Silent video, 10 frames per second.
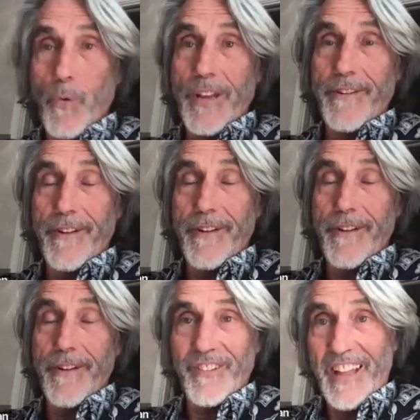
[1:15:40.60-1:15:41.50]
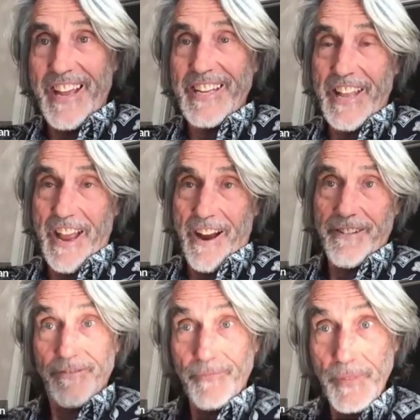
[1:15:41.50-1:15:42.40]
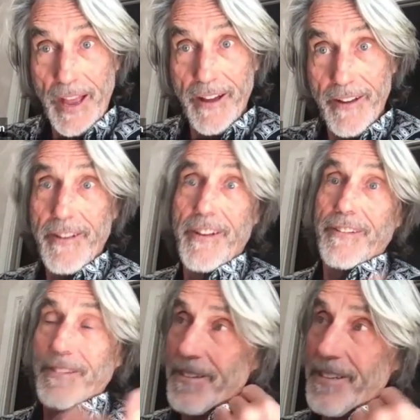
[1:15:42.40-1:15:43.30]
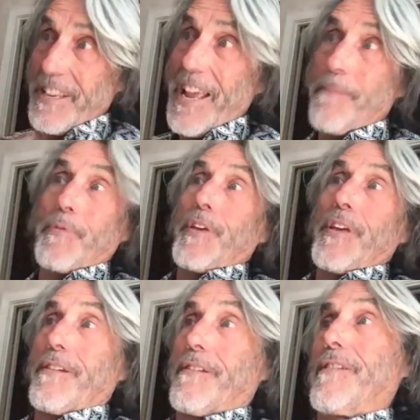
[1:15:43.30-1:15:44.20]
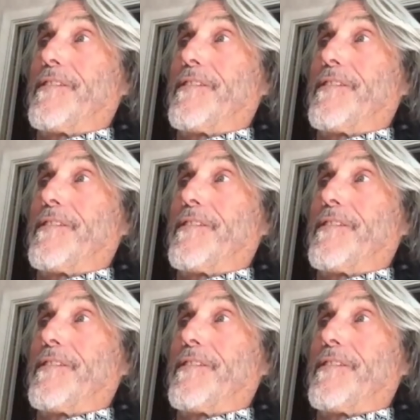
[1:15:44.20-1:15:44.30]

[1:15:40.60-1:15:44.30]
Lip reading: windows, lay in there. Yeah. So the same thing.